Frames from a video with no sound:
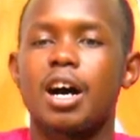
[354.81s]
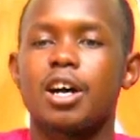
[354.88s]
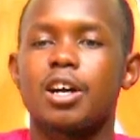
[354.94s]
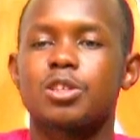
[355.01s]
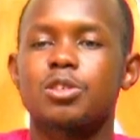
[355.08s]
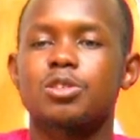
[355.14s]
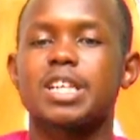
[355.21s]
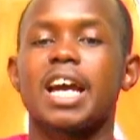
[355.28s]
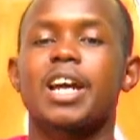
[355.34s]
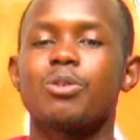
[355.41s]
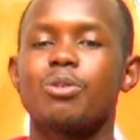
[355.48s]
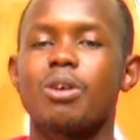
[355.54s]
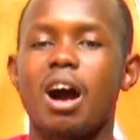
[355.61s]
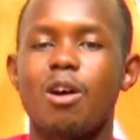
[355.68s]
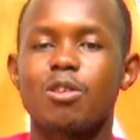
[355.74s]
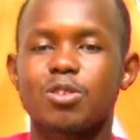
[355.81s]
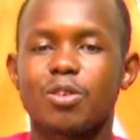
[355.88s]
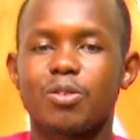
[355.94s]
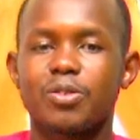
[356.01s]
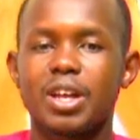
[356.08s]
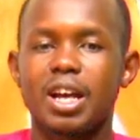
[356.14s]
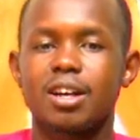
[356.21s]
take you out of
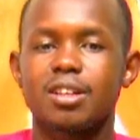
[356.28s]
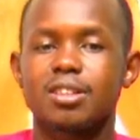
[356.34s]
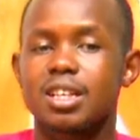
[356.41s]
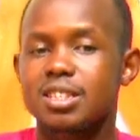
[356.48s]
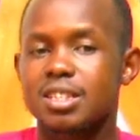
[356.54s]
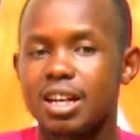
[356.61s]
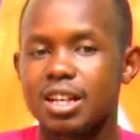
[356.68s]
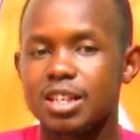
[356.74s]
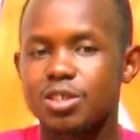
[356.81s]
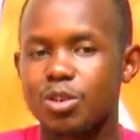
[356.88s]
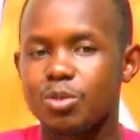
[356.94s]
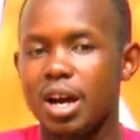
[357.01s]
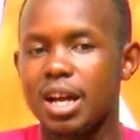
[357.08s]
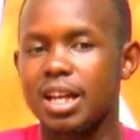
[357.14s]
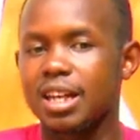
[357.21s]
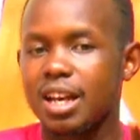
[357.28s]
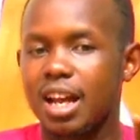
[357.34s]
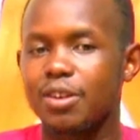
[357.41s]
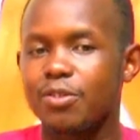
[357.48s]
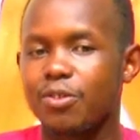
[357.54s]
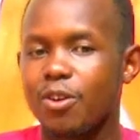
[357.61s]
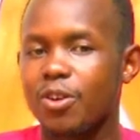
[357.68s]
there. That's the reason why in line
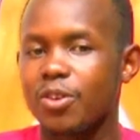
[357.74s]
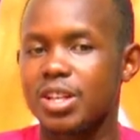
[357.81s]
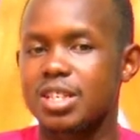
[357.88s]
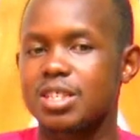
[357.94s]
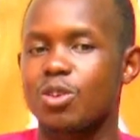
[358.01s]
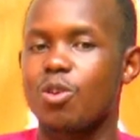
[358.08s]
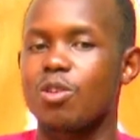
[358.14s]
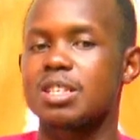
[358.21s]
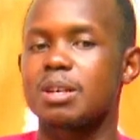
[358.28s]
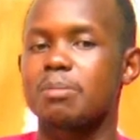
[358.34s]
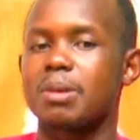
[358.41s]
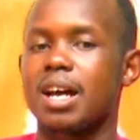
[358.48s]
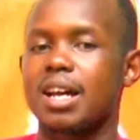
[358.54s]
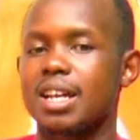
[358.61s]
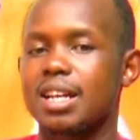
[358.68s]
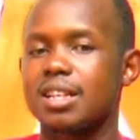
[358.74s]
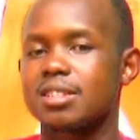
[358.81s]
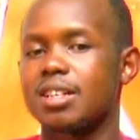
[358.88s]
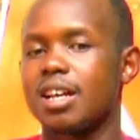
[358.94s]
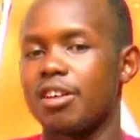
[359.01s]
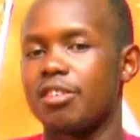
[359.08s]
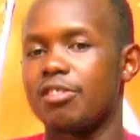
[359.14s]
4 there's cozy blankets,
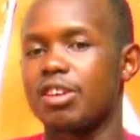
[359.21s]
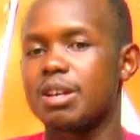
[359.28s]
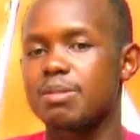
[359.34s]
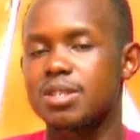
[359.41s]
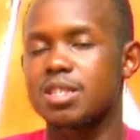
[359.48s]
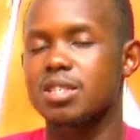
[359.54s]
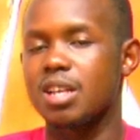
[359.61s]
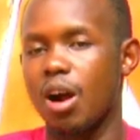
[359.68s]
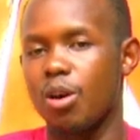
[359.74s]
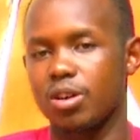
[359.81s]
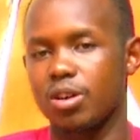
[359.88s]
dreams sound.